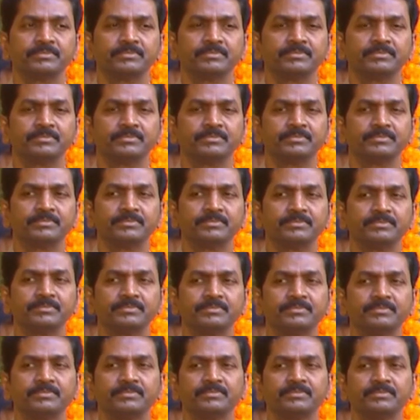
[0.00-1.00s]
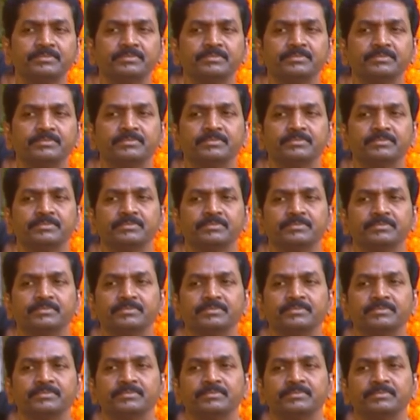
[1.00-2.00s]

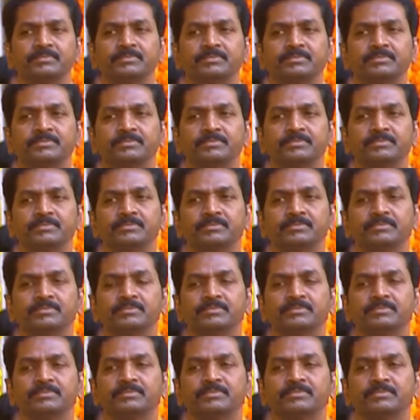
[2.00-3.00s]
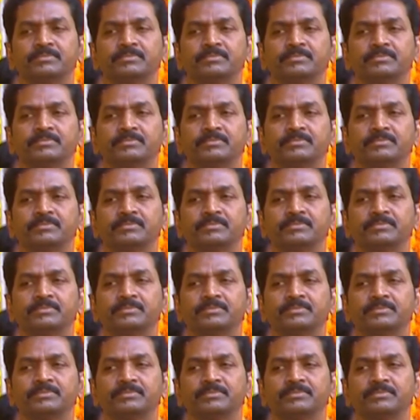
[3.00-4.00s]

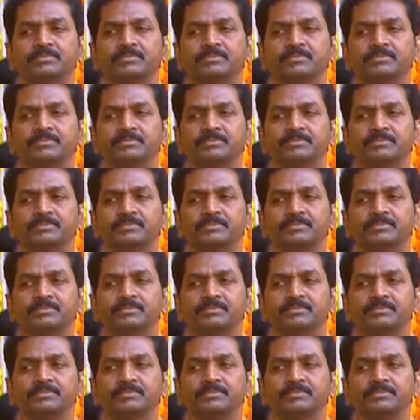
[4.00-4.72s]
[no speech]